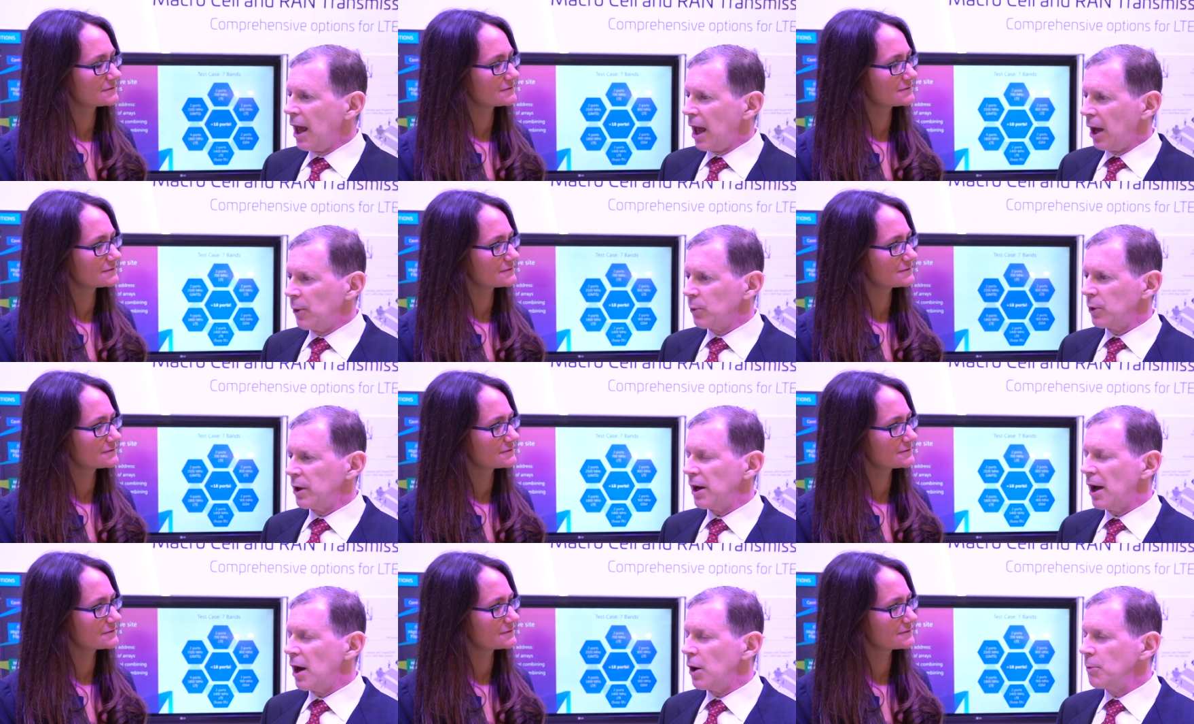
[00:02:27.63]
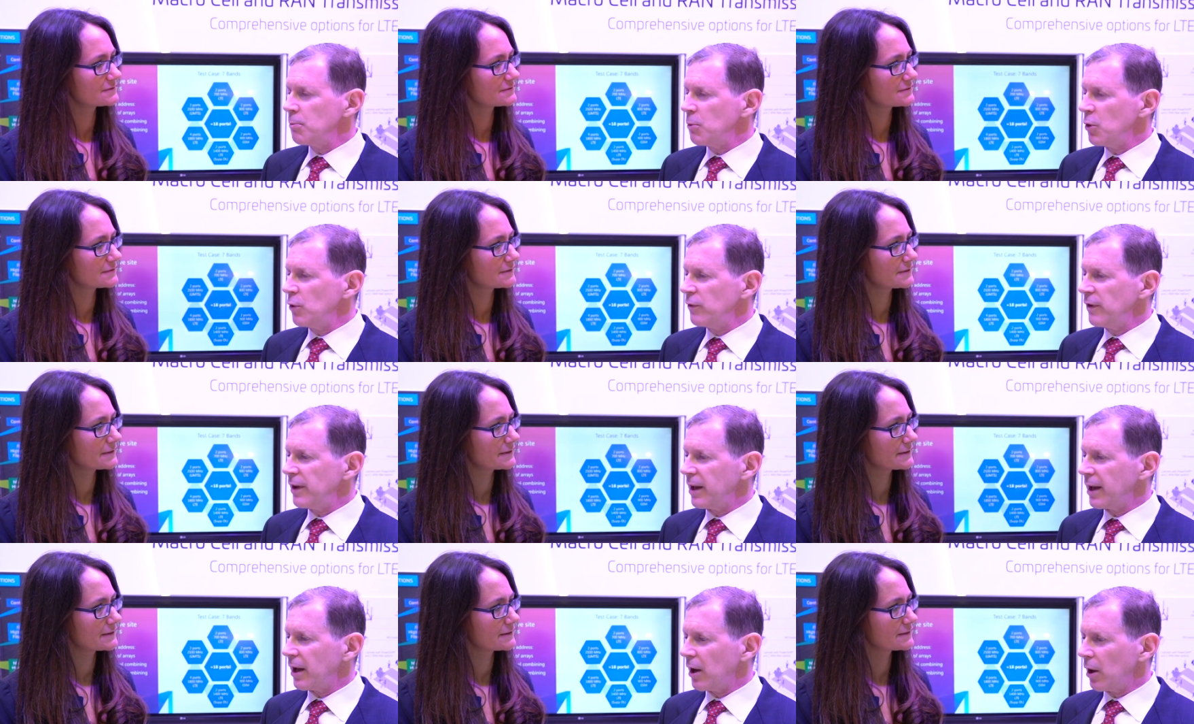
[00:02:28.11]
Speaker 1: And we're now
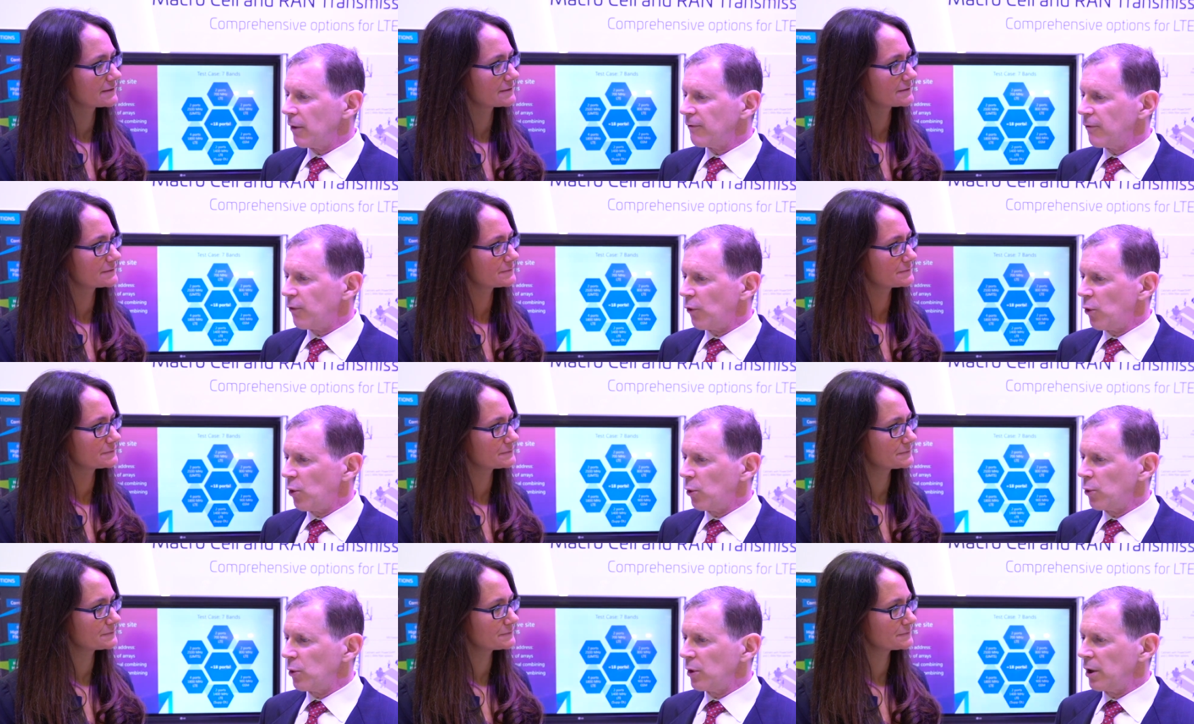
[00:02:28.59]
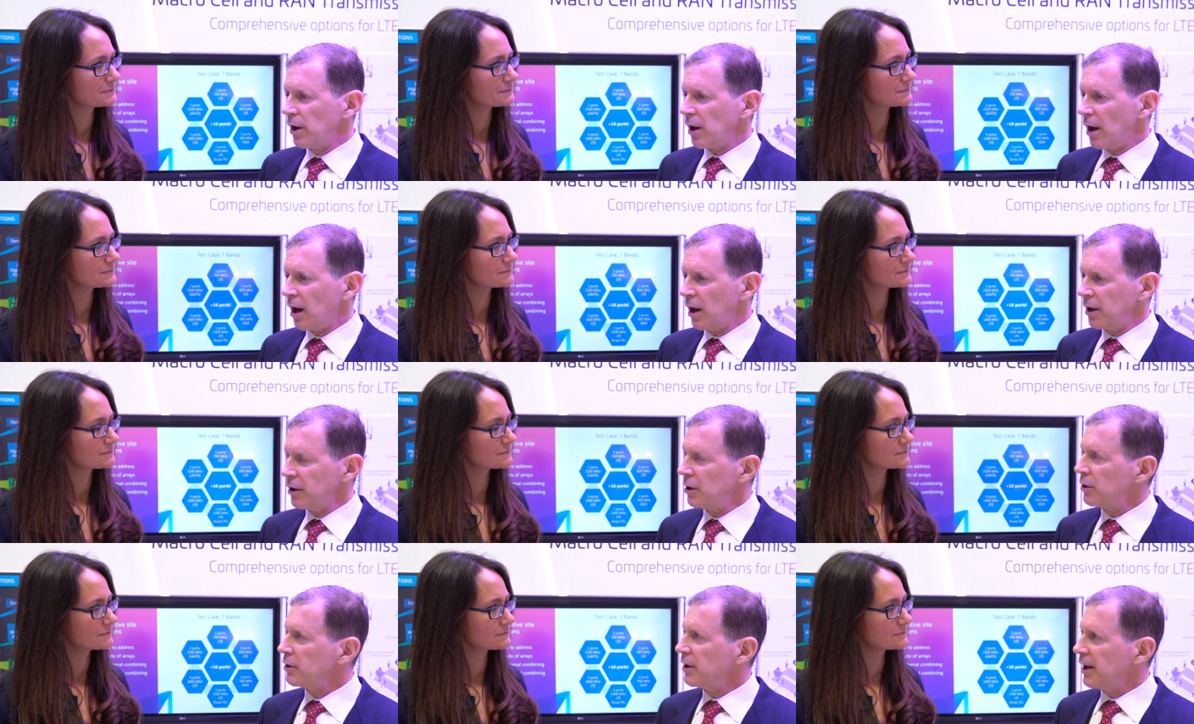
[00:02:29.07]
moving forward
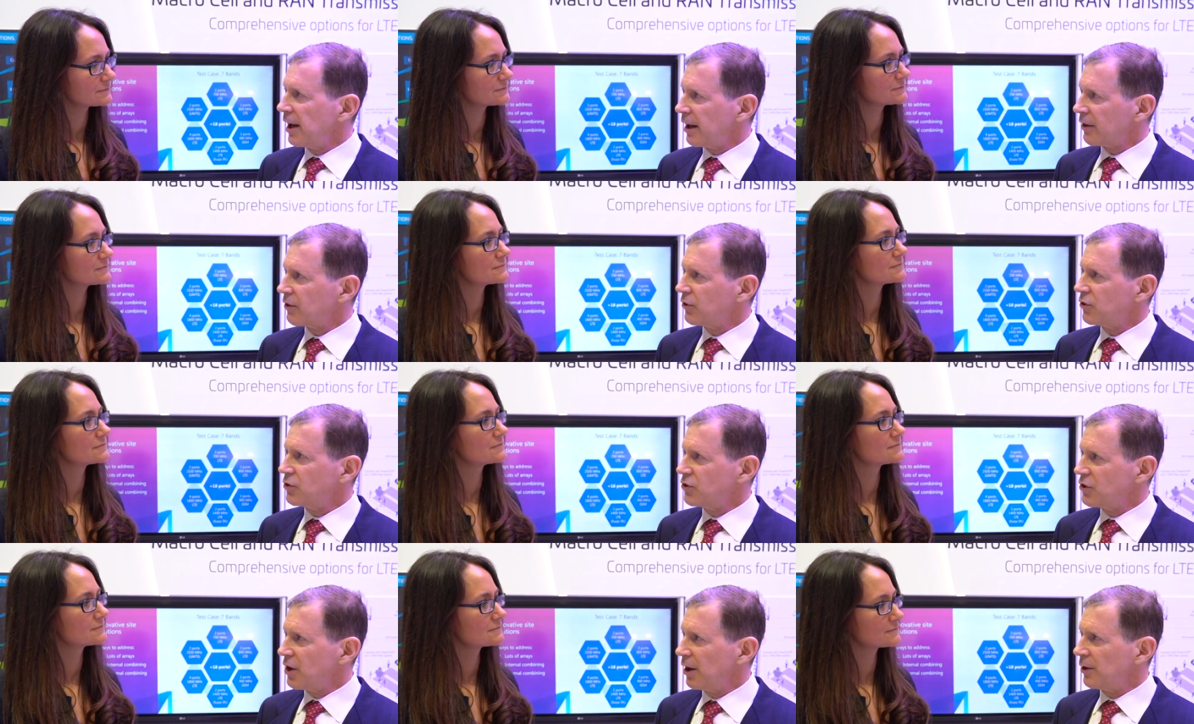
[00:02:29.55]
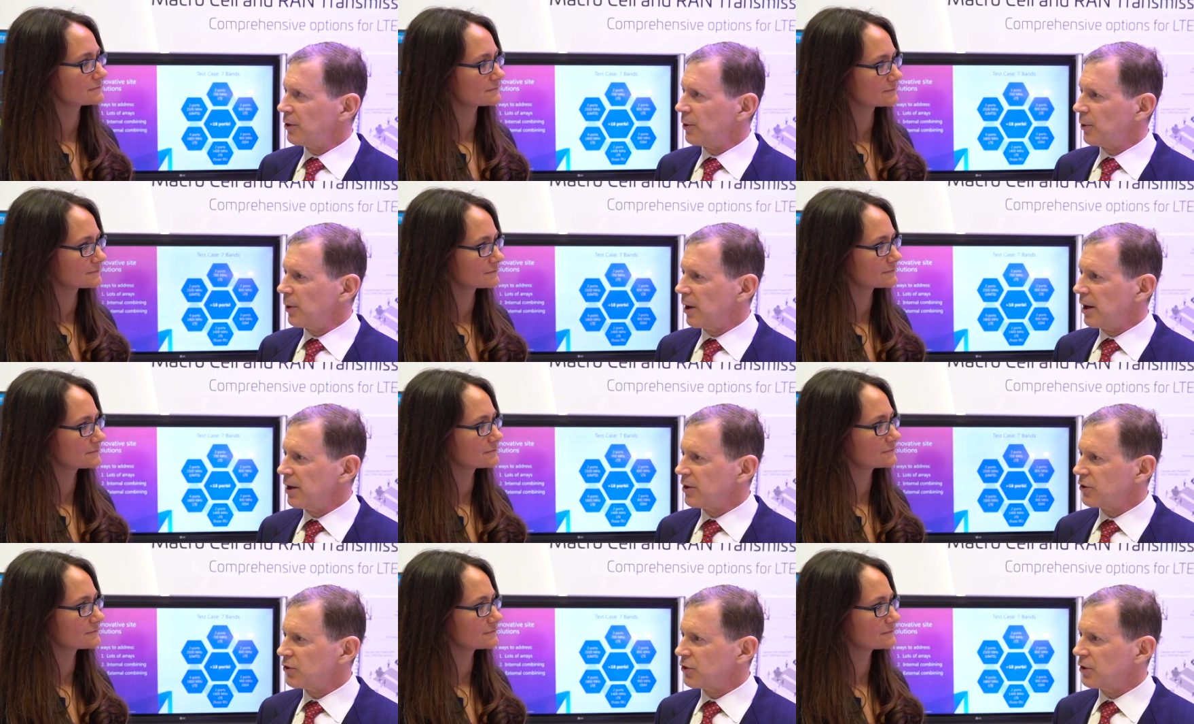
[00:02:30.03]
on our next
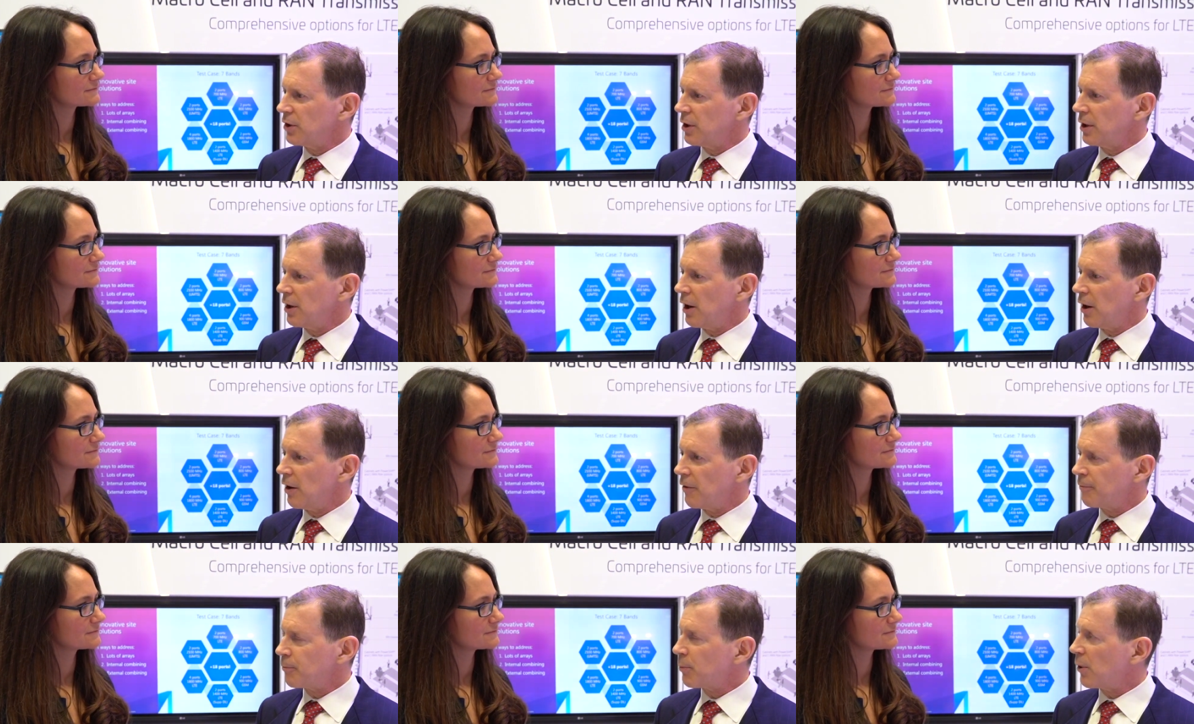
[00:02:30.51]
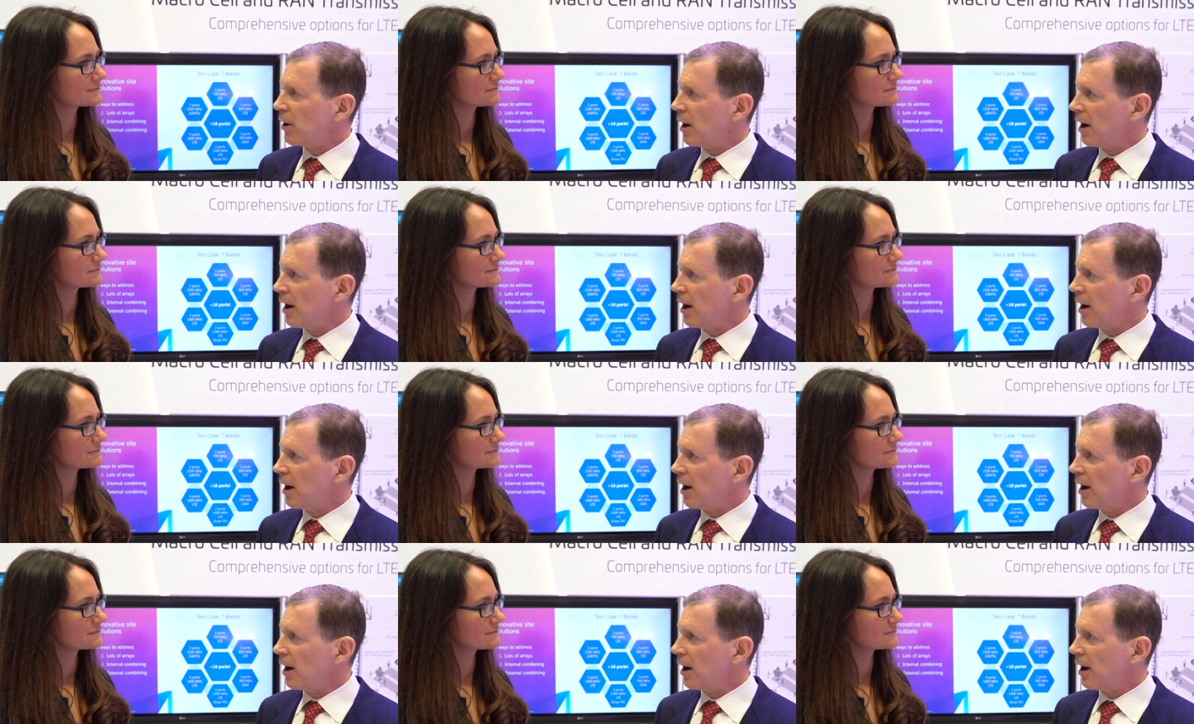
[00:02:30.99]
generation of